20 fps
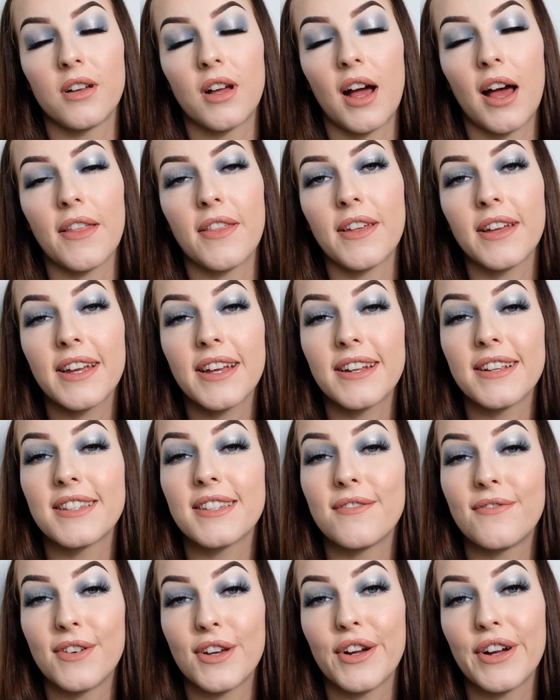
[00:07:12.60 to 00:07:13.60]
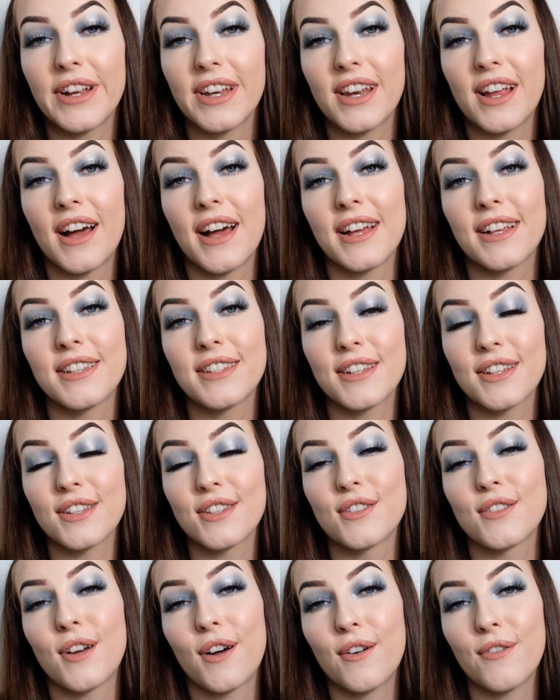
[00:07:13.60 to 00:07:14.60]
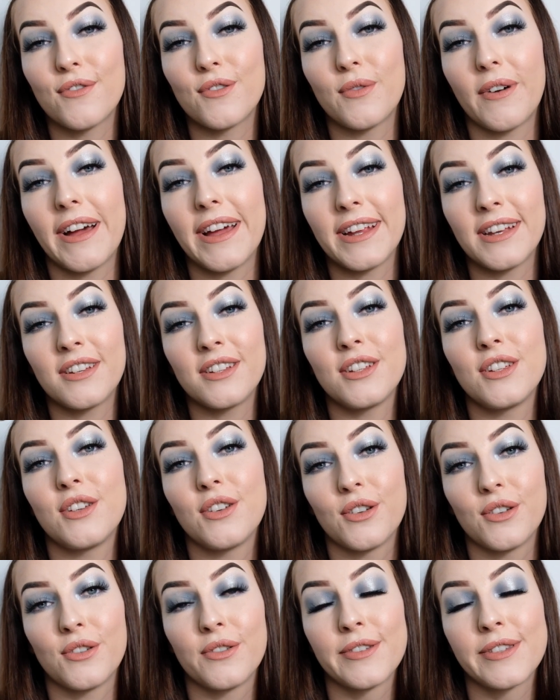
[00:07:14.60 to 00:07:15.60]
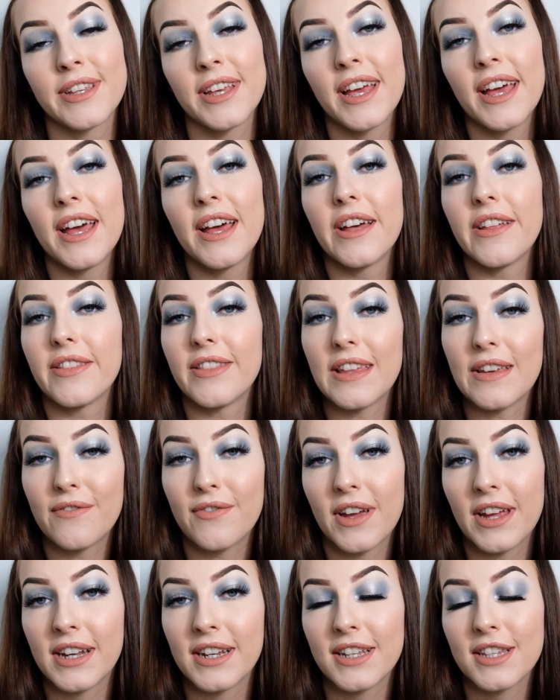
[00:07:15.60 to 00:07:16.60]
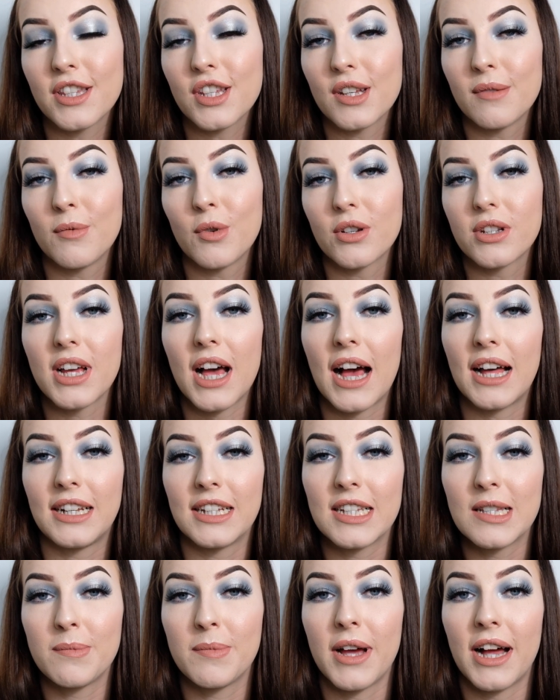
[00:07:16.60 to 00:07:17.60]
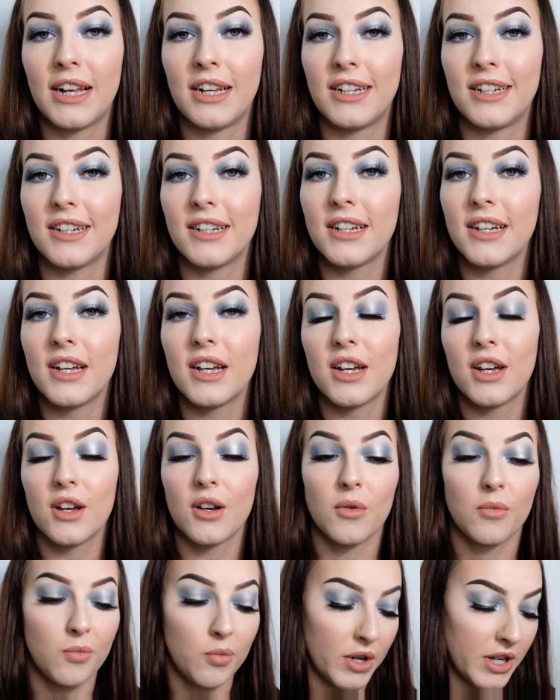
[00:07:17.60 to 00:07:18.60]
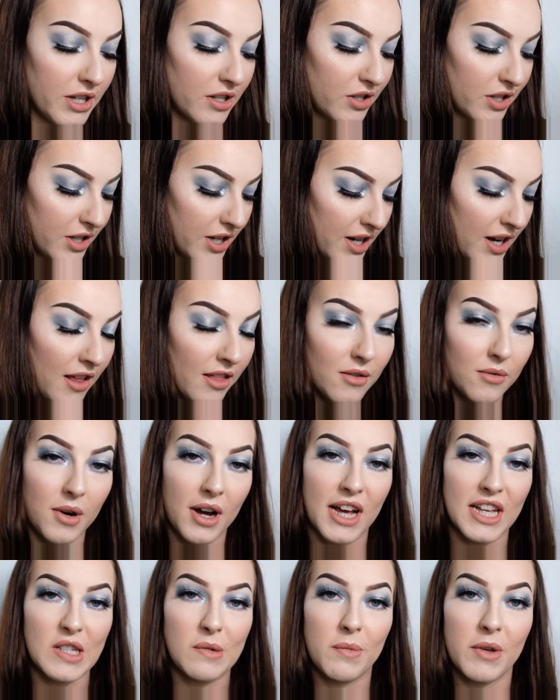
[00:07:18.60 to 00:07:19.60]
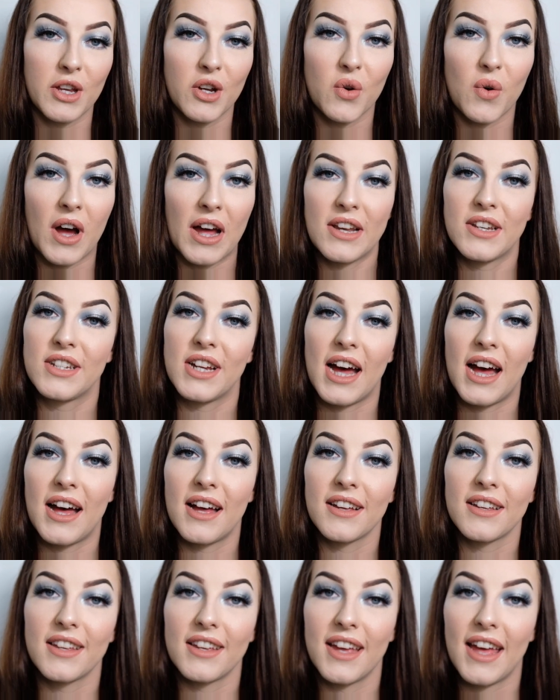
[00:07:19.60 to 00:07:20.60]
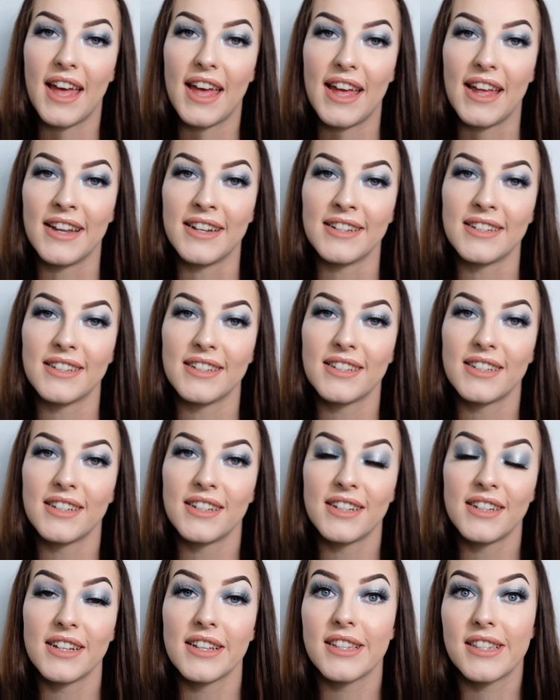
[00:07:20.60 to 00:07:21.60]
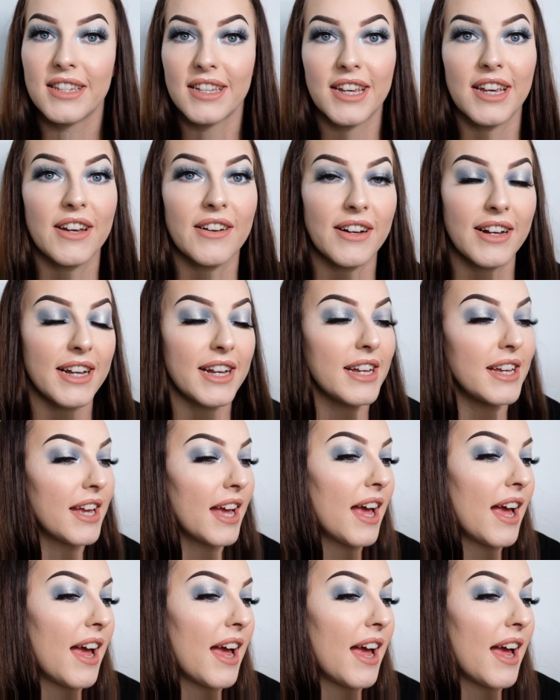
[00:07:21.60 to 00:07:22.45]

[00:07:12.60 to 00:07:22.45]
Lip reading: I think it is a very nice, soft way to use the Venus Immortalis palette, which can otherwise be quite dark and scary.